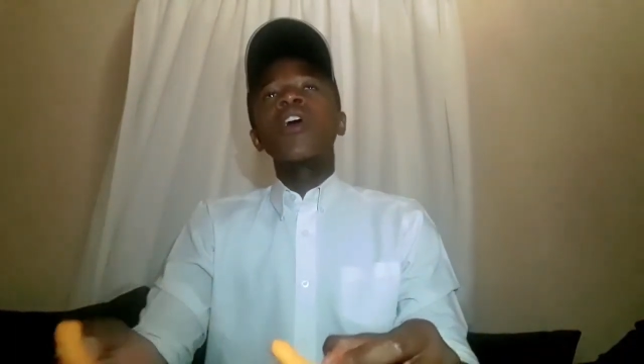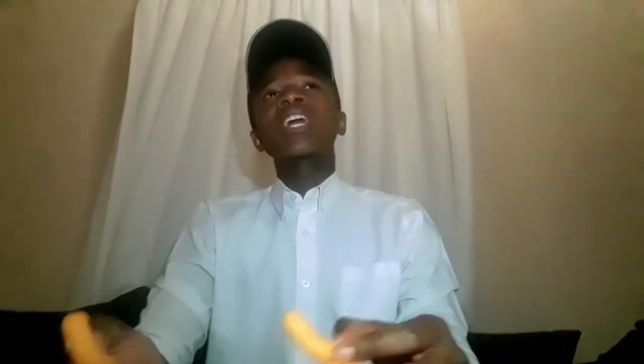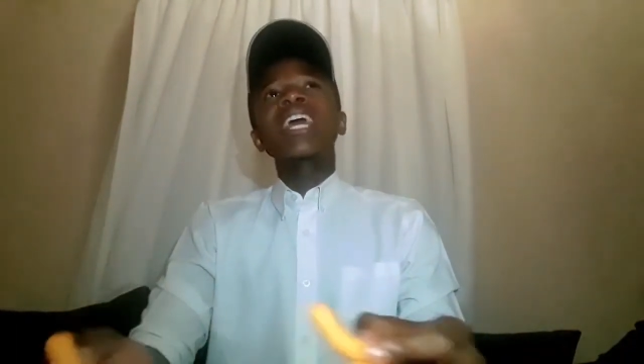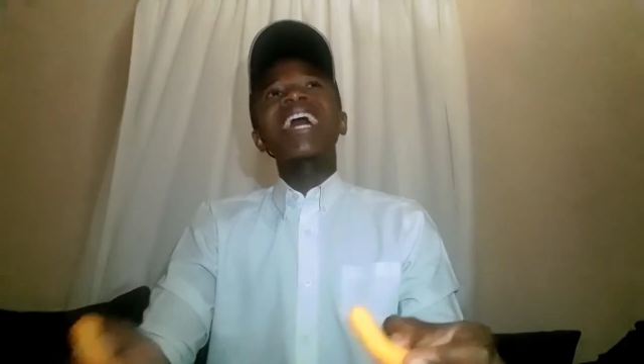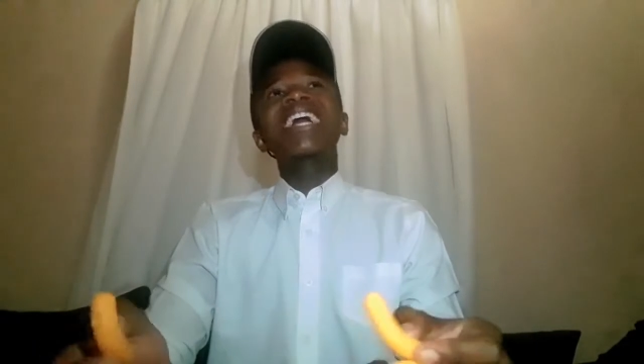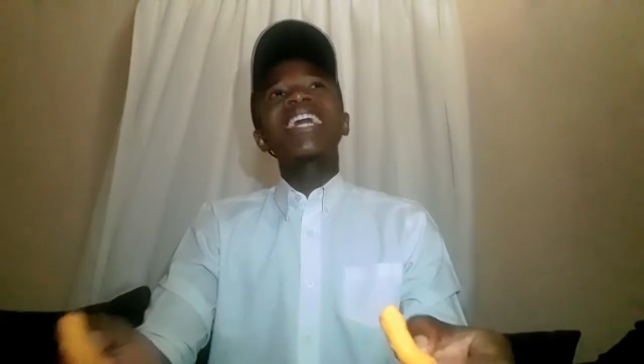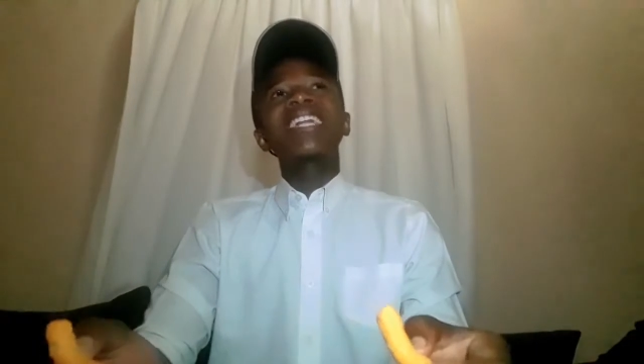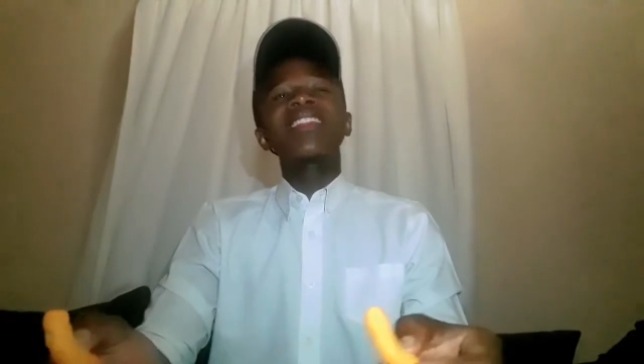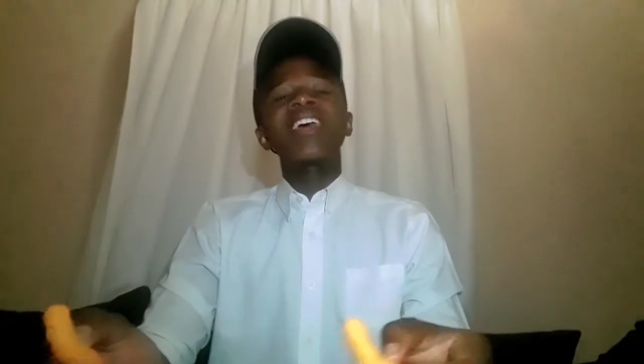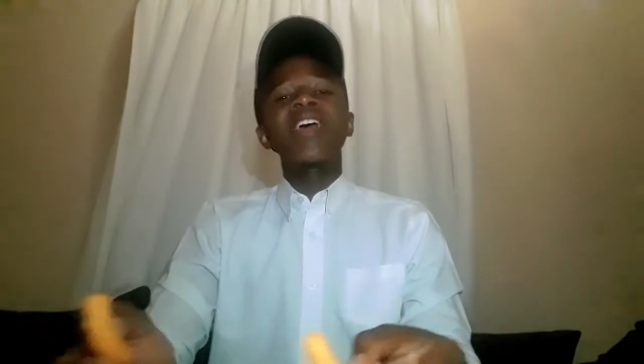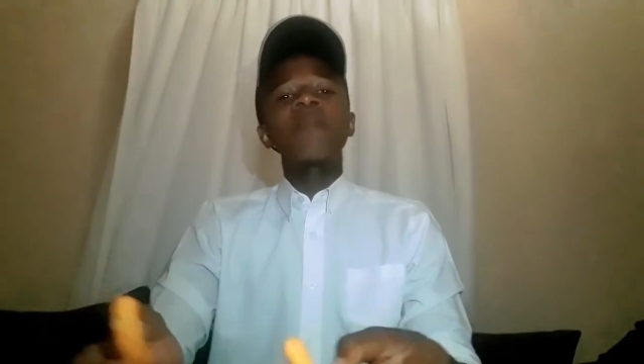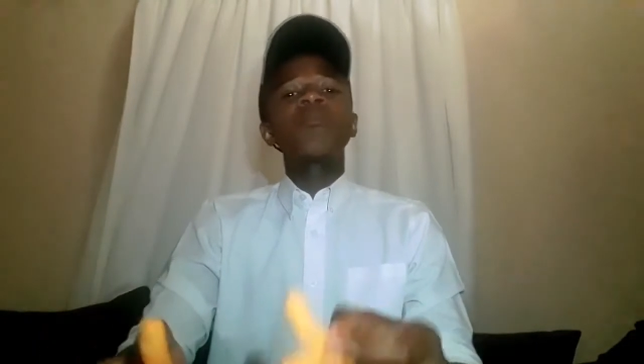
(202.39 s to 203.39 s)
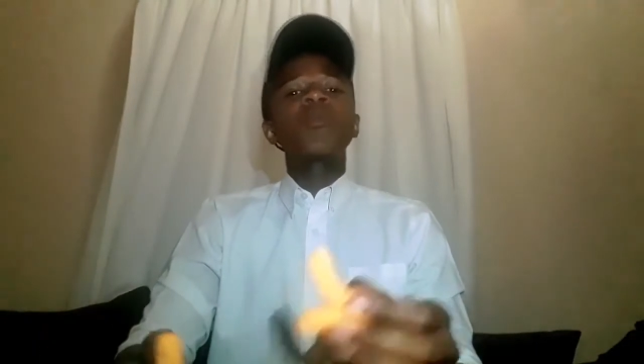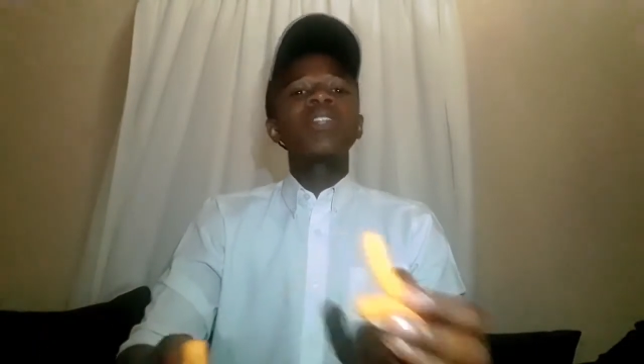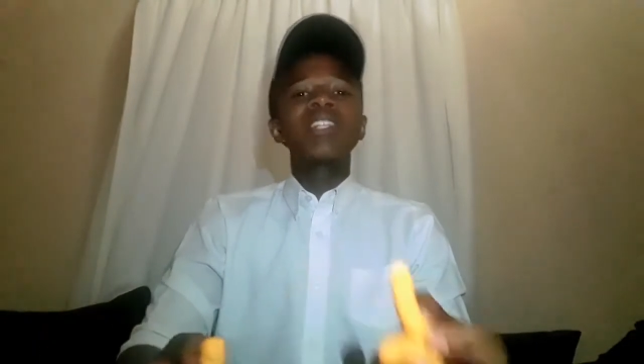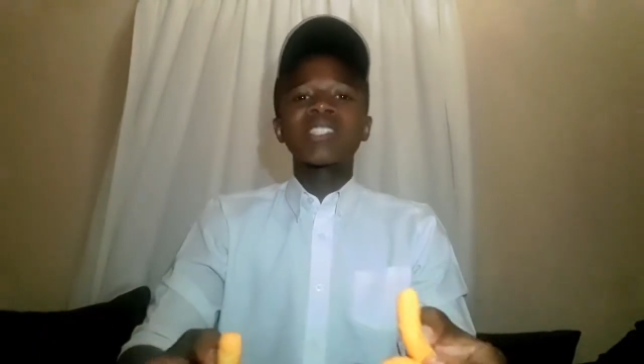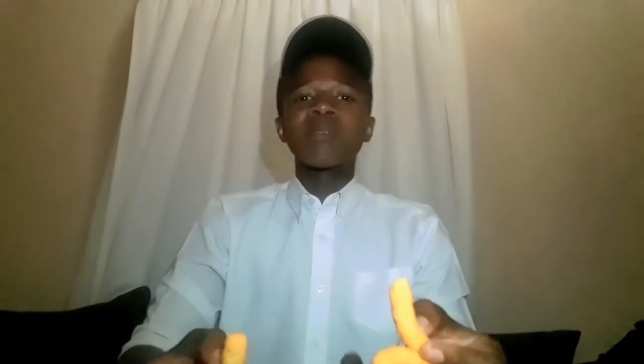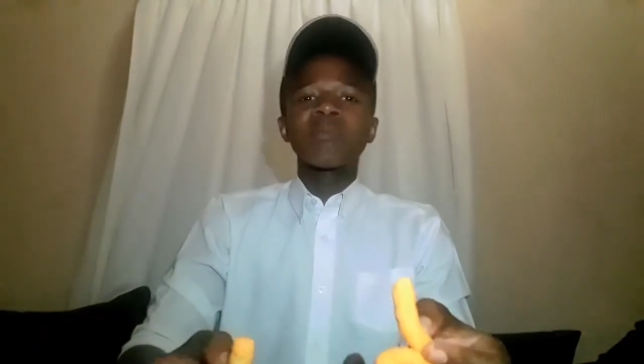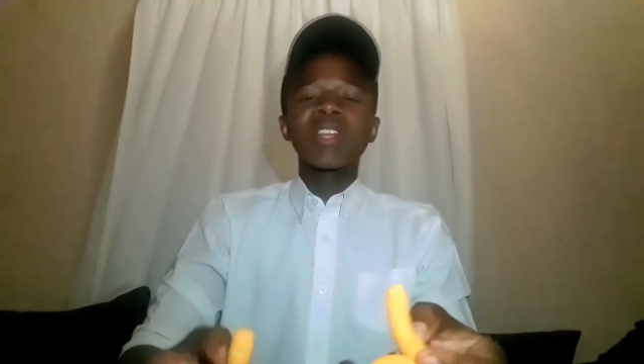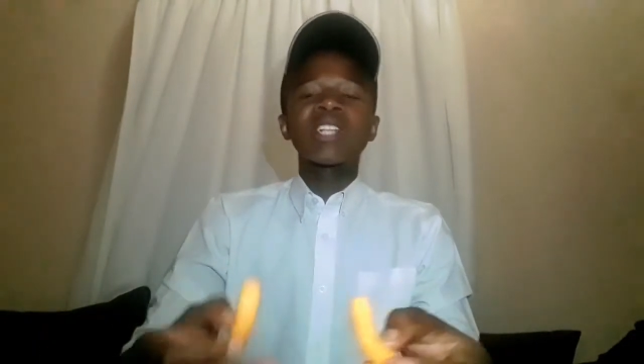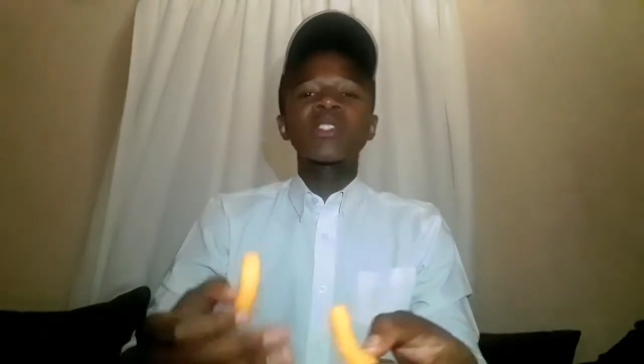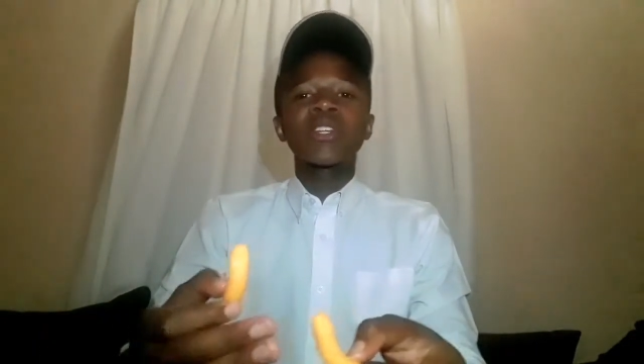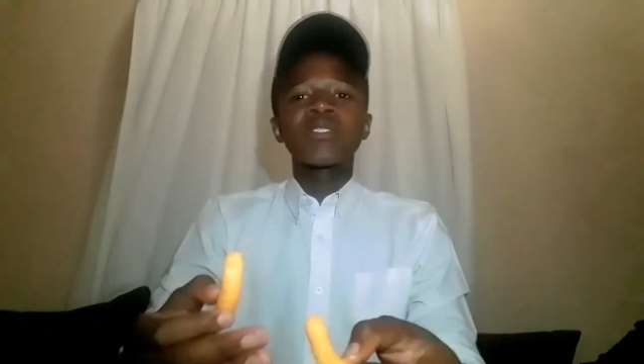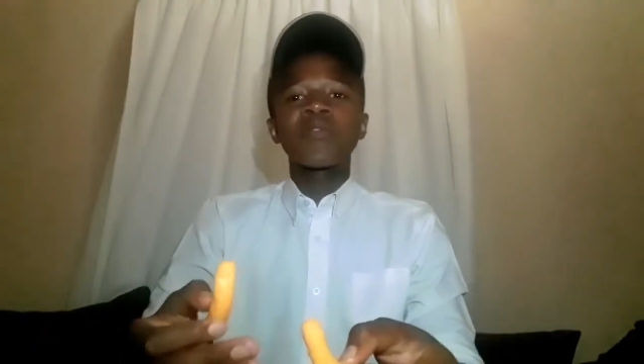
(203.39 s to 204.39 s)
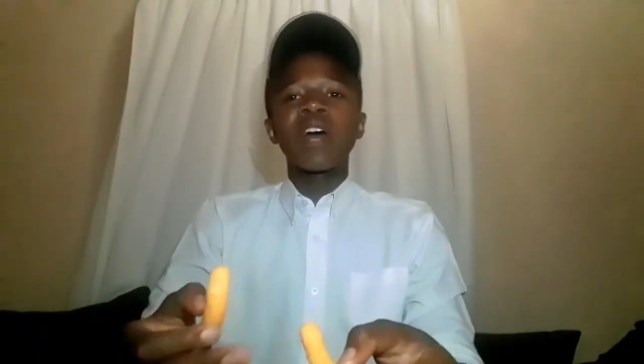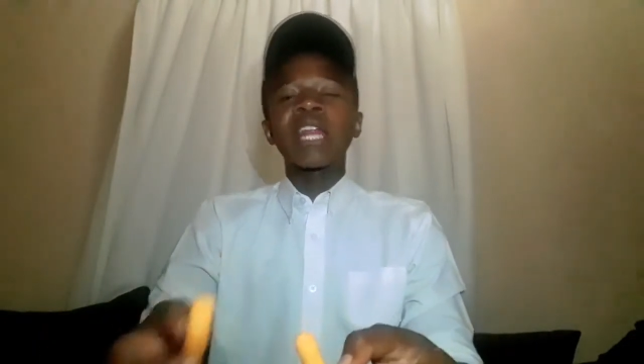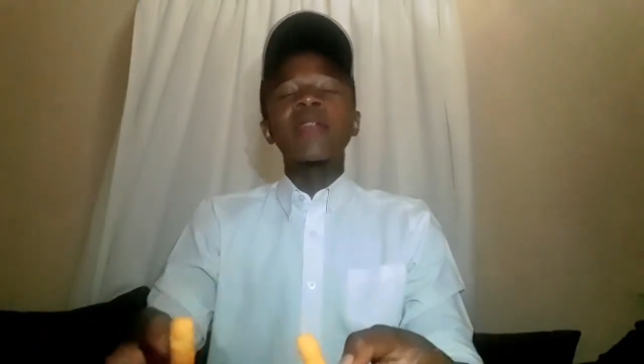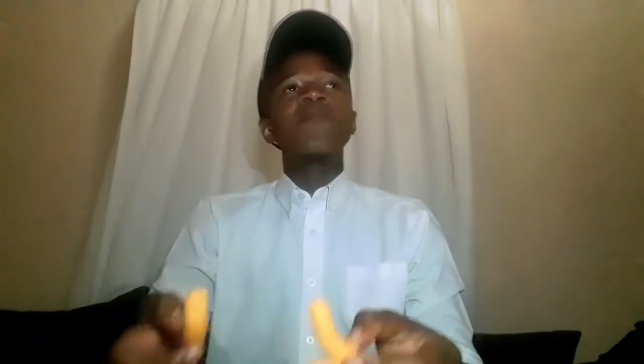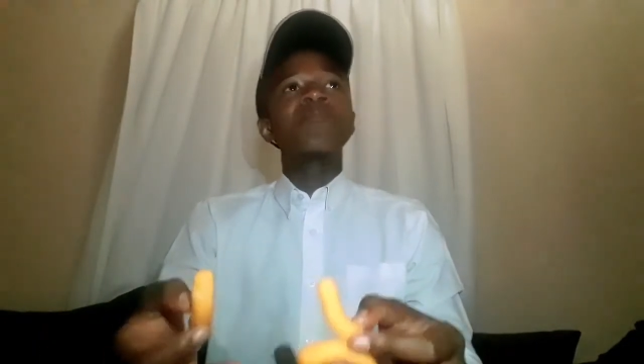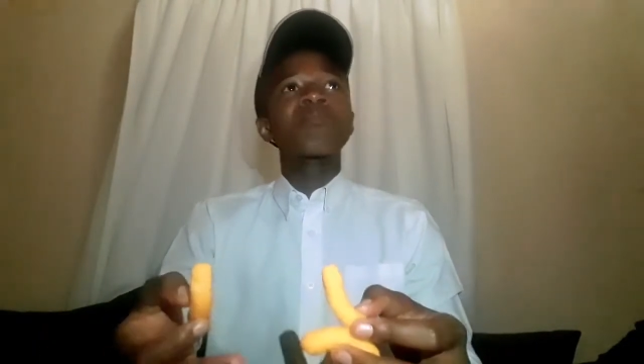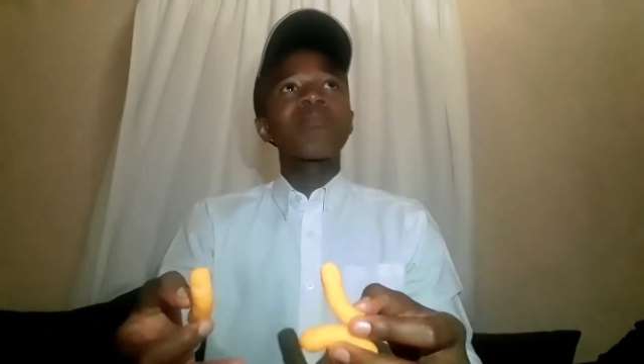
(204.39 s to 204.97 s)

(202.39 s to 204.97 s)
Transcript: Okay, I get there, we did some things, it was fun.